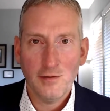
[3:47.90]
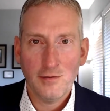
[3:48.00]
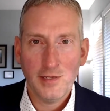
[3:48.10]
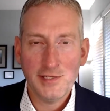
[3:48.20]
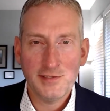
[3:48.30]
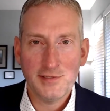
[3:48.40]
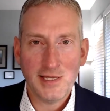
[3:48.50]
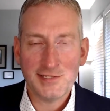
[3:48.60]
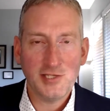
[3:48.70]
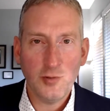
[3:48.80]
he
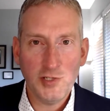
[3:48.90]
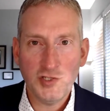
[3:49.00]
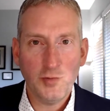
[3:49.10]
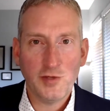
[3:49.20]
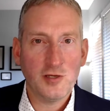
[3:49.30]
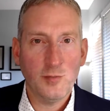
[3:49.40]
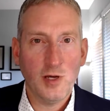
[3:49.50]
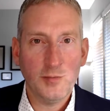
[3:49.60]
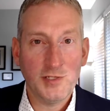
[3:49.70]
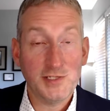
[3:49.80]
has no issue with the
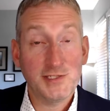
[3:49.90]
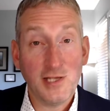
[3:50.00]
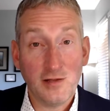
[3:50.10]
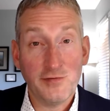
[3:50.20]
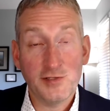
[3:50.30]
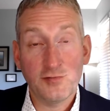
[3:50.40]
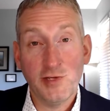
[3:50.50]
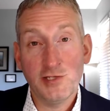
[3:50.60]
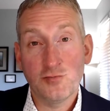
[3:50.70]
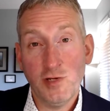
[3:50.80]
commandment itself.
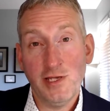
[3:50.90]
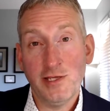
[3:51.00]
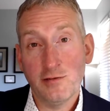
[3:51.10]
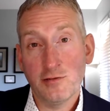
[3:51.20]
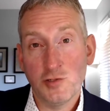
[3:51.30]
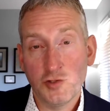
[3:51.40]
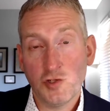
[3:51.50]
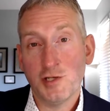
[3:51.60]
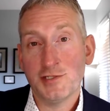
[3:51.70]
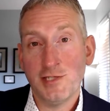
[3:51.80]
He's really
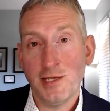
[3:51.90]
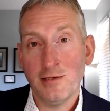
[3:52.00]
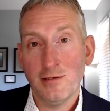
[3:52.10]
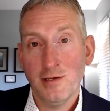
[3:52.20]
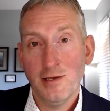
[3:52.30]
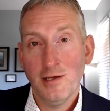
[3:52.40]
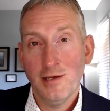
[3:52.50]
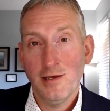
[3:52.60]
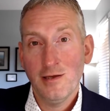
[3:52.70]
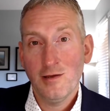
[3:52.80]
contrasting
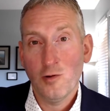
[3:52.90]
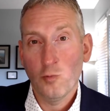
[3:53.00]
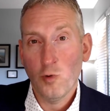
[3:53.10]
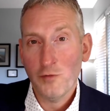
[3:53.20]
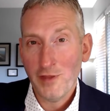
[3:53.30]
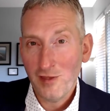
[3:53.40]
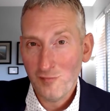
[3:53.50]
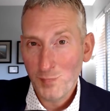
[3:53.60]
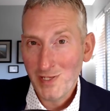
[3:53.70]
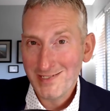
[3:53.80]
what they've
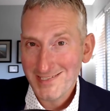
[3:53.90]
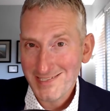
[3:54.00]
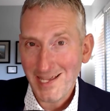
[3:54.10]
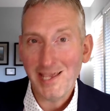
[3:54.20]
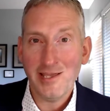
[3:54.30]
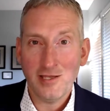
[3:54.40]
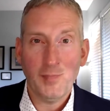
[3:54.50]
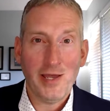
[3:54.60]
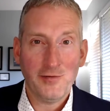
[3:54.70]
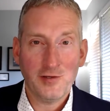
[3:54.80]
been saying
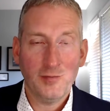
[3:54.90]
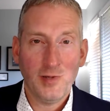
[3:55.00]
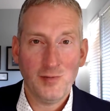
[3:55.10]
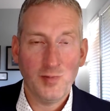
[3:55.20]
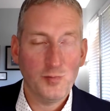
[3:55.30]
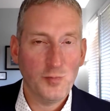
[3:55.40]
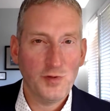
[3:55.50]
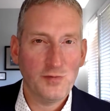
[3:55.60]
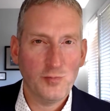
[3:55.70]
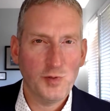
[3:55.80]
about the commandment
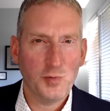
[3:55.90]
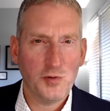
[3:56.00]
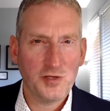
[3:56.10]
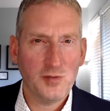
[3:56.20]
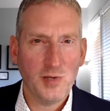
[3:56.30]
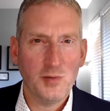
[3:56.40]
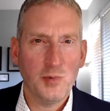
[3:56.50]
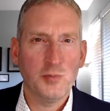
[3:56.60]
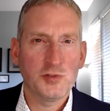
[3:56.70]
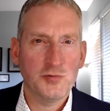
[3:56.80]
with what the
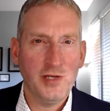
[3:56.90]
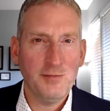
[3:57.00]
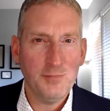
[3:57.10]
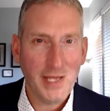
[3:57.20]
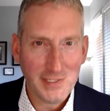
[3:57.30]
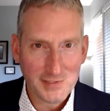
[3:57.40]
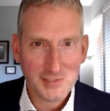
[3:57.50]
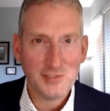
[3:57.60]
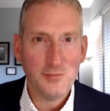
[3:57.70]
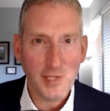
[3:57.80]
commandment was really meant
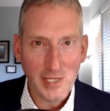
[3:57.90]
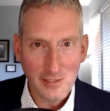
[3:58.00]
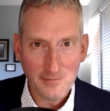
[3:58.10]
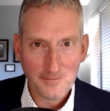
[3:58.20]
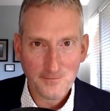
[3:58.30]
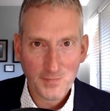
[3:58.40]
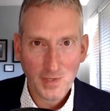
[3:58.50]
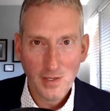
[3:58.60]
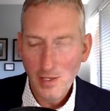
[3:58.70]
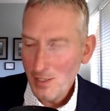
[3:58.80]
to mean.
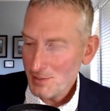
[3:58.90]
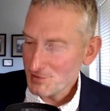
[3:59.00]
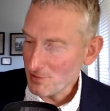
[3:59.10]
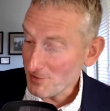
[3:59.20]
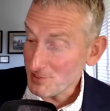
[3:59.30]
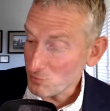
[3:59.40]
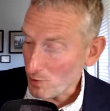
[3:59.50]
So this is one